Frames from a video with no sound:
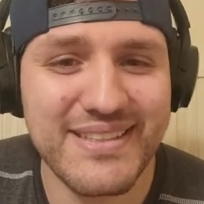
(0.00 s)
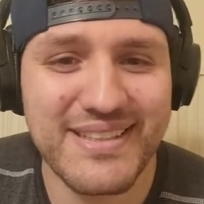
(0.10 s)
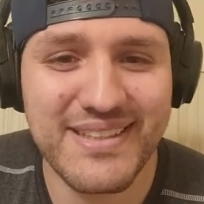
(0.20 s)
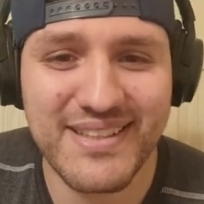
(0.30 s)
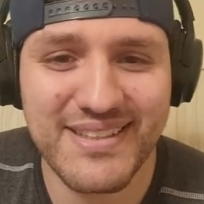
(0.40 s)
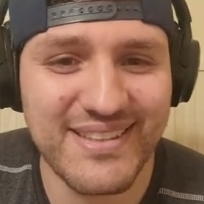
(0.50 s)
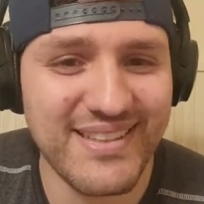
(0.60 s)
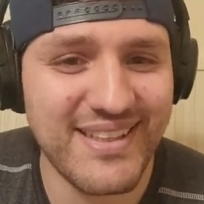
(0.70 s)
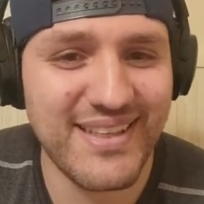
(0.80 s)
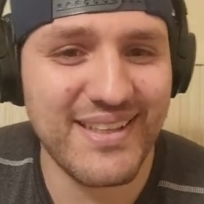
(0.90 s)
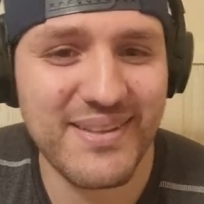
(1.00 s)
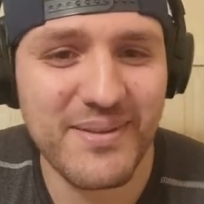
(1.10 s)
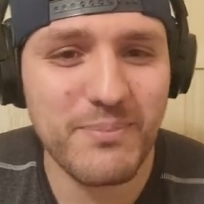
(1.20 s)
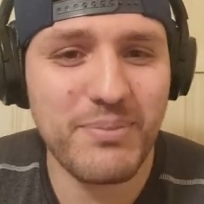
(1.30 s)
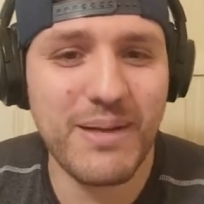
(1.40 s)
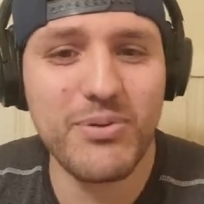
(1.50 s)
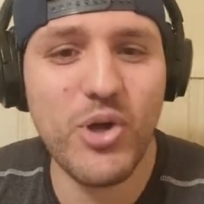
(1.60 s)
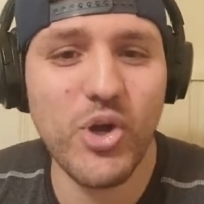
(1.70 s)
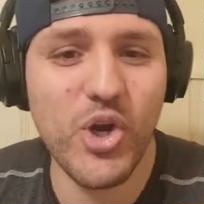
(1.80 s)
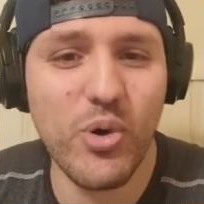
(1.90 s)
Da, da, da.
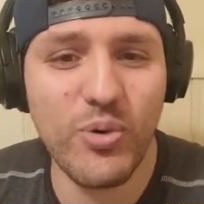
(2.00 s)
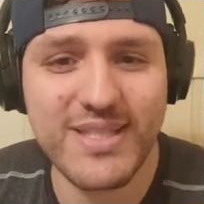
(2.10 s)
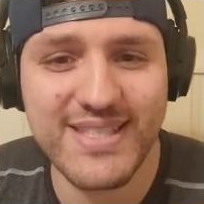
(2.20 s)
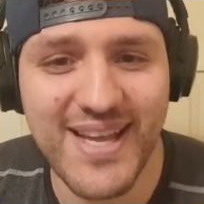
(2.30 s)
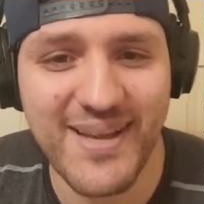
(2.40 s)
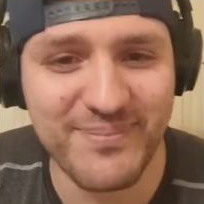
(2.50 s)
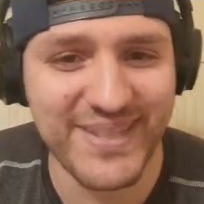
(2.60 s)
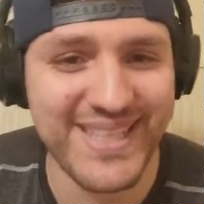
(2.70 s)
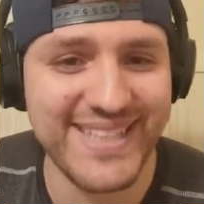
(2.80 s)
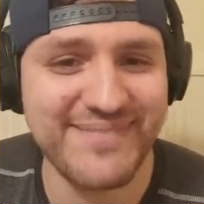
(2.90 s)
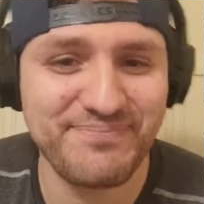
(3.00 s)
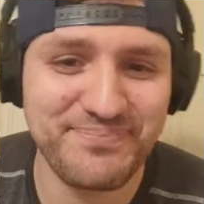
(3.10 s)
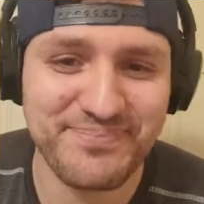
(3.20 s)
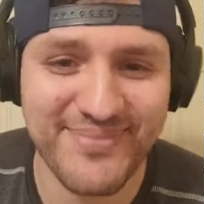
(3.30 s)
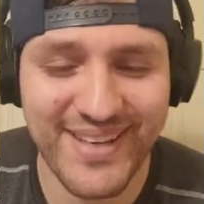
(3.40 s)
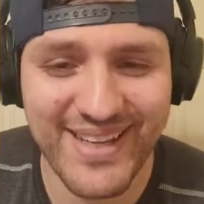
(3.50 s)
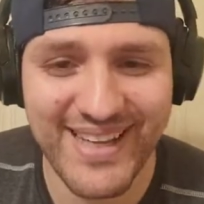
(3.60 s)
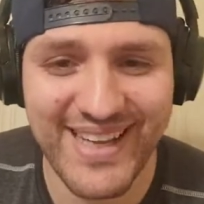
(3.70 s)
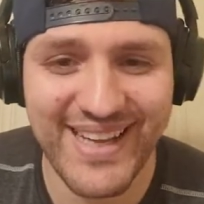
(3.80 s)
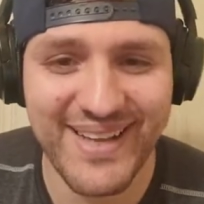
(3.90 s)
What's up, man?
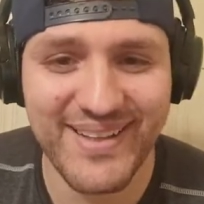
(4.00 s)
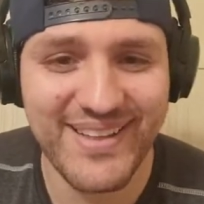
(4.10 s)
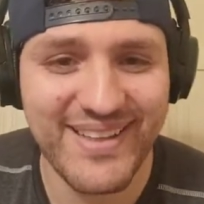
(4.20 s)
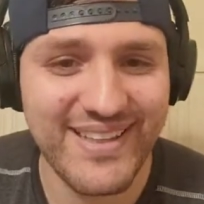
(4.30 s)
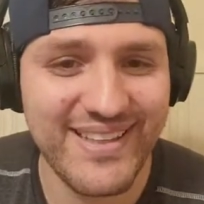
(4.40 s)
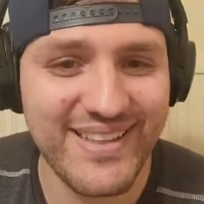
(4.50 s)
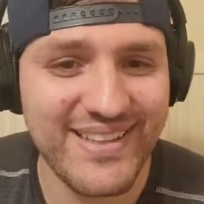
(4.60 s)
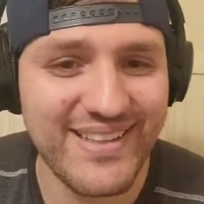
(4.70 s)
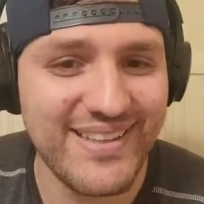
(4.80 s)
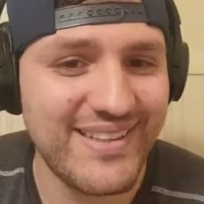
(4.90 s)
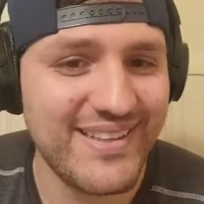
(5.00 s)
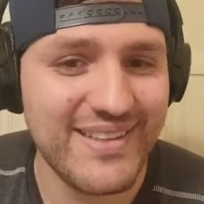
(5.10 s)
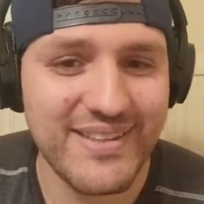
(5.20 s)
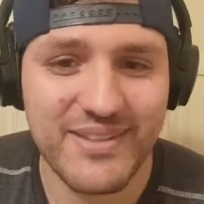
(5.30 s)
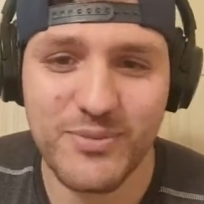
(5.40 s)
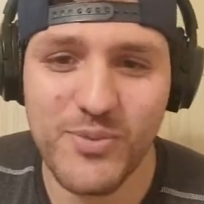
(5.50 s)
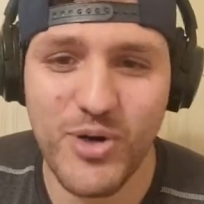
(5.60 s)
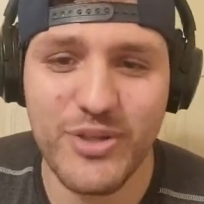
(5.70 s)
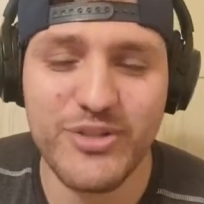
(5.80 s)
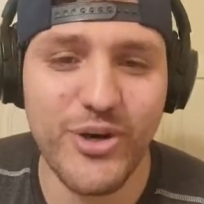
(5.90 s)
Uh,
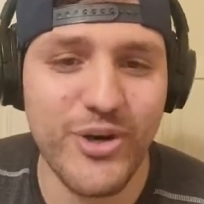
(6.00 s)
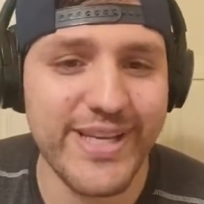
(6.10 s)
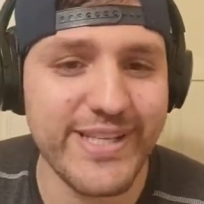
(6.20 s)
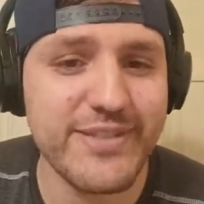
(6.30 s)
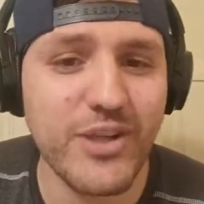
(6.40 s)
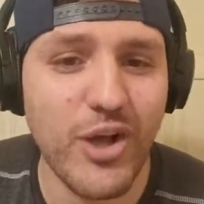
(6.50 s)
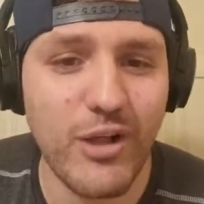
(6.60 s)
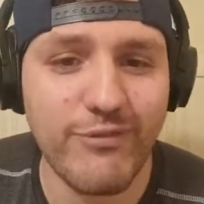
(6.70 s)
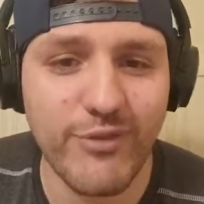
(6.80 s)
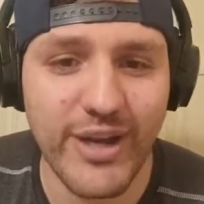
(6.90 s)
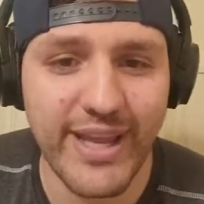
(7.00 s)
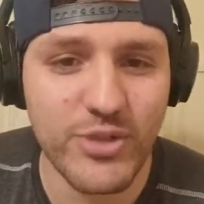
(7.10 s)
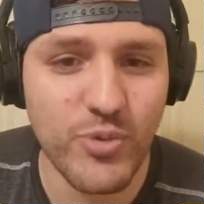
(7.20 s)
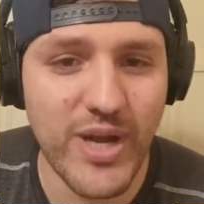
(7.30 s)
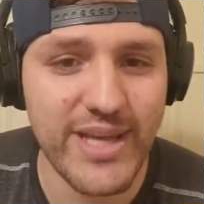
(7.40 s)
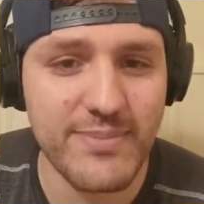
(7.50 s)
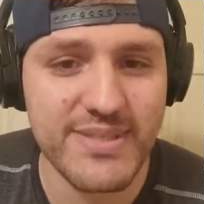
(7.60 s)
tomorrow's earnings call for H Y M